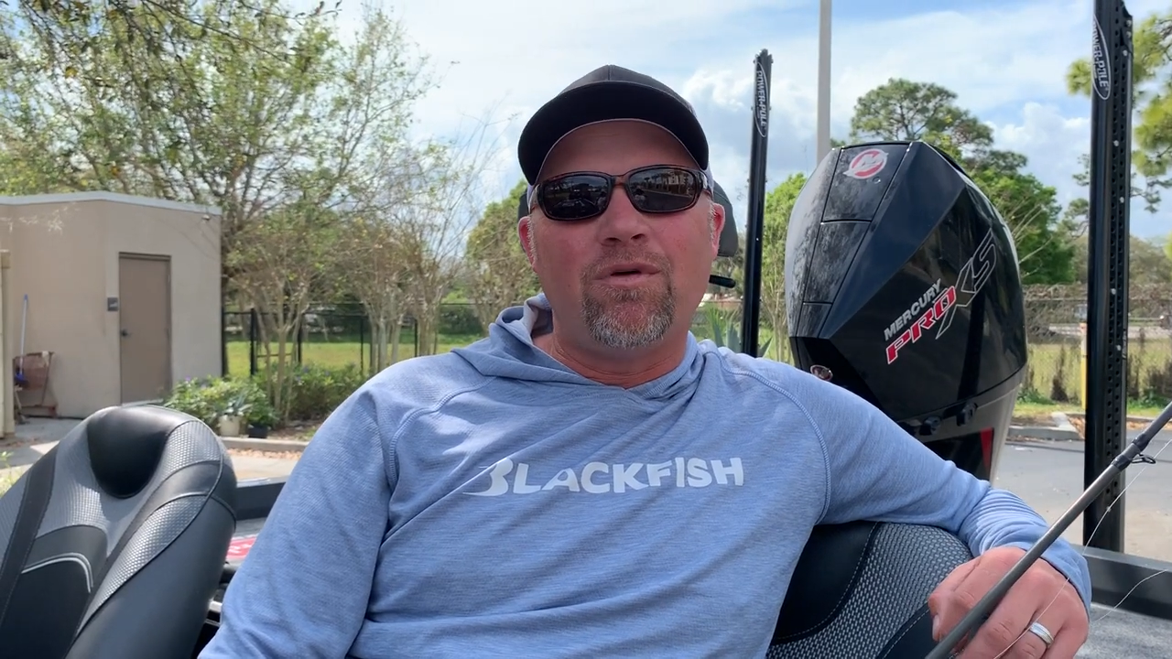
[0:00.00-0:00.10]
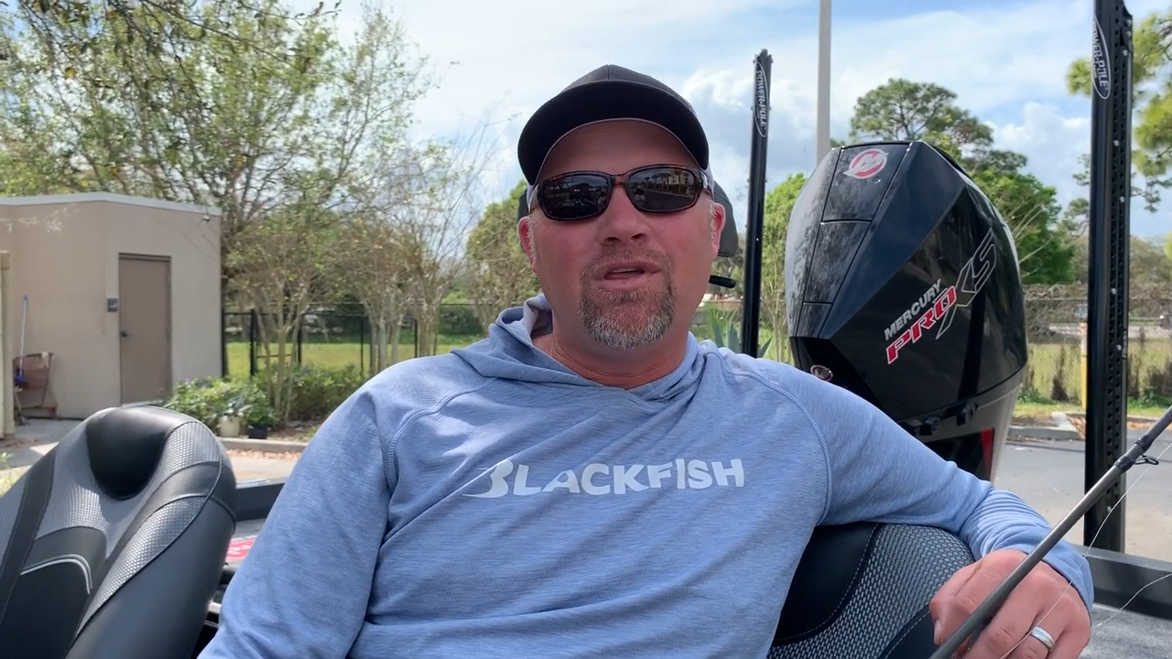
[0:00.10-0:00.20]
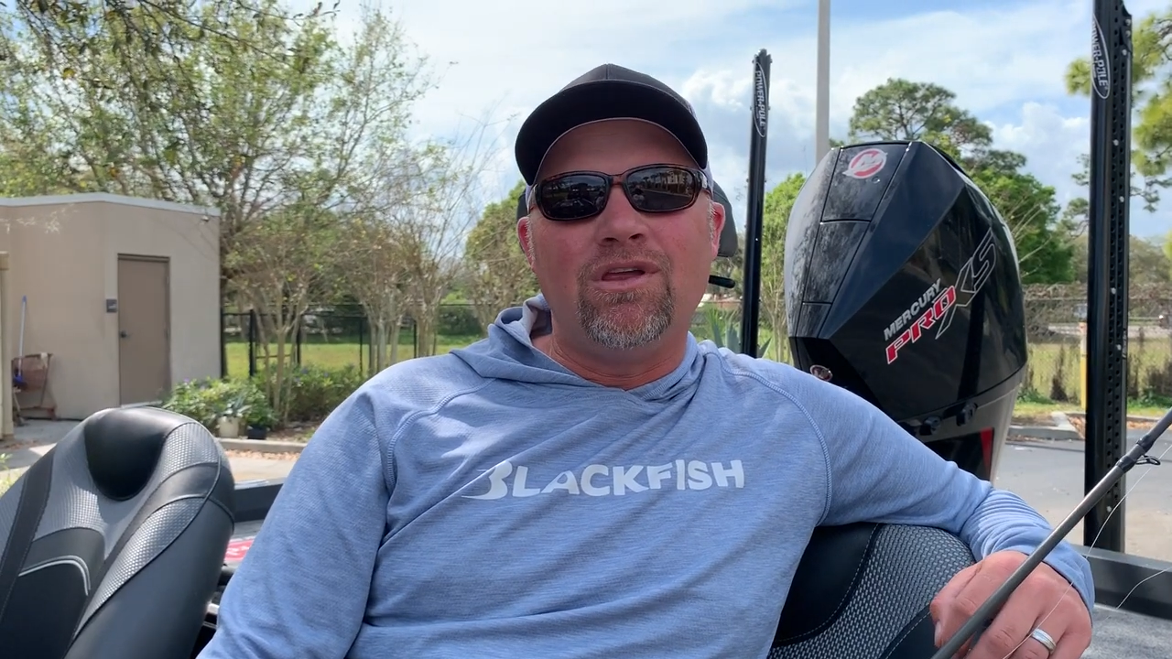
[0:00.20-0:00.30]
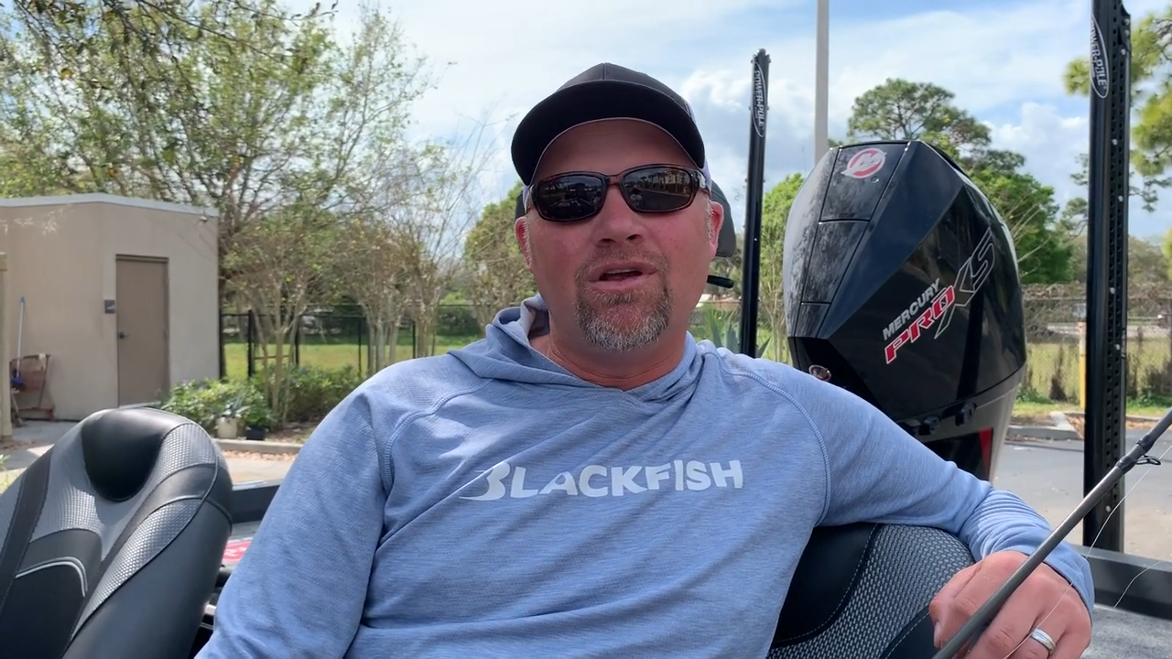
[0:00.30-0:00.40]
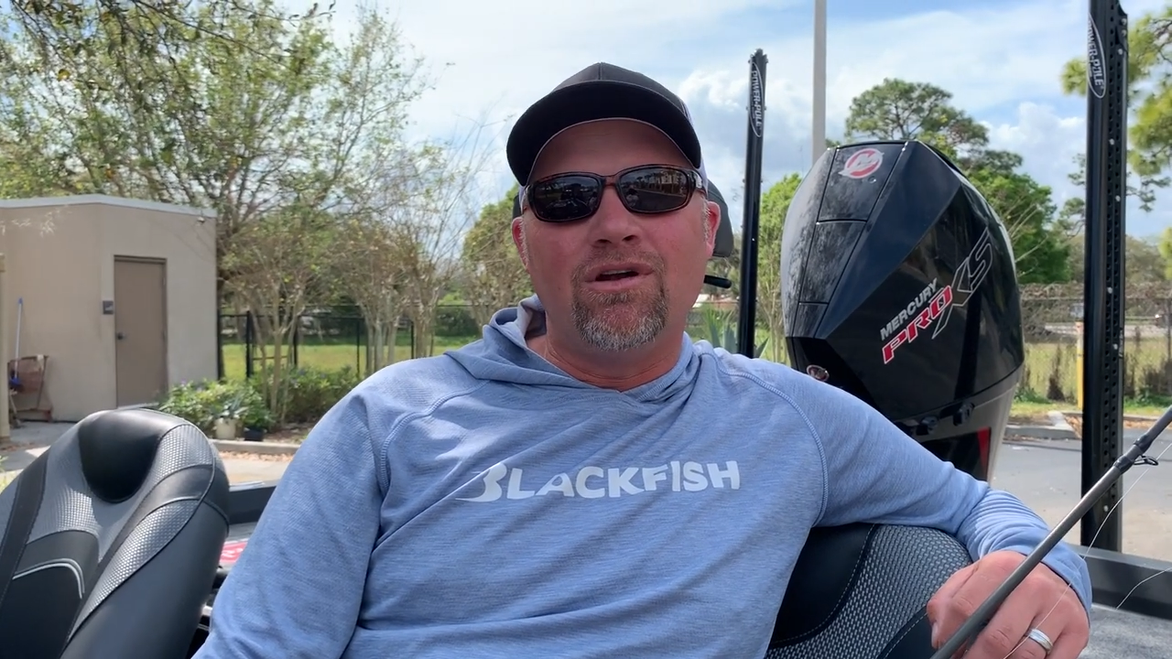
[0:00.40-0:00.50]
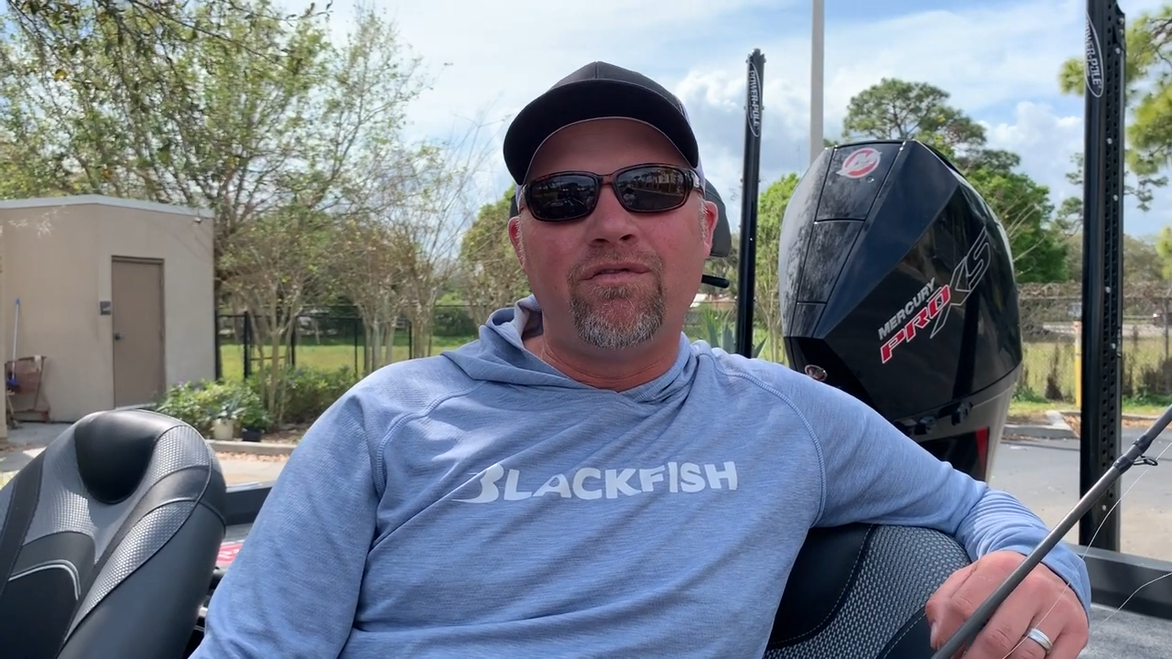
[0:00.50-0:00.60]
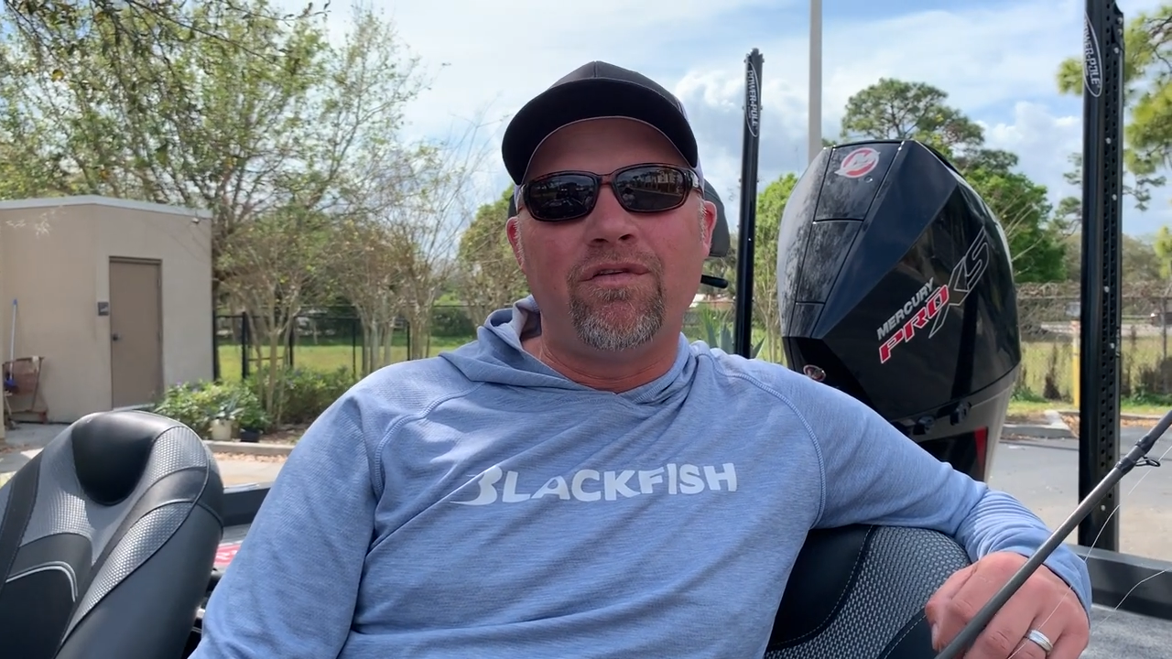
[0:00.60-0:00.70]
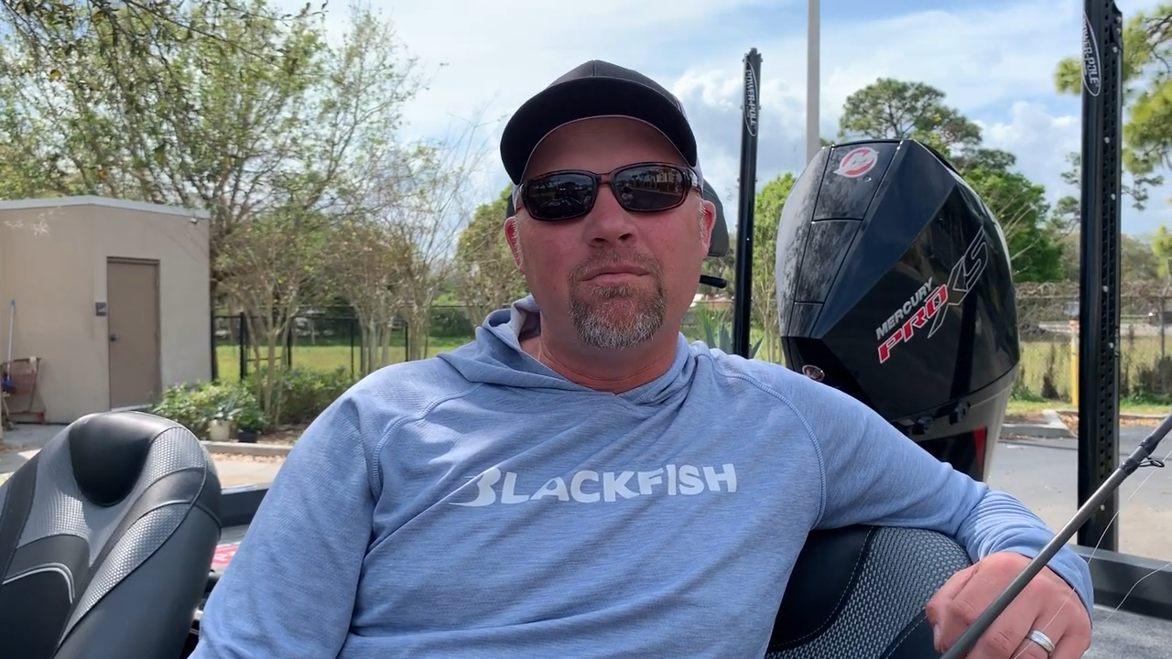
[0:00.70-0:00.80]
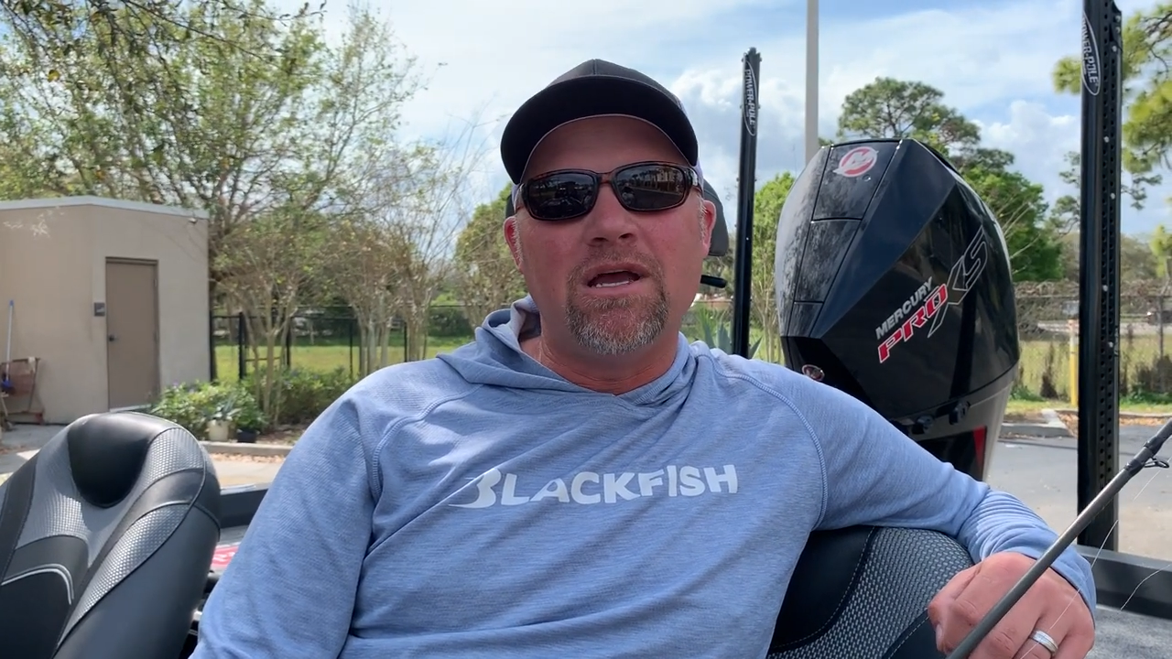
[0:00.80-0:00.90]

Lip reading: of the year for the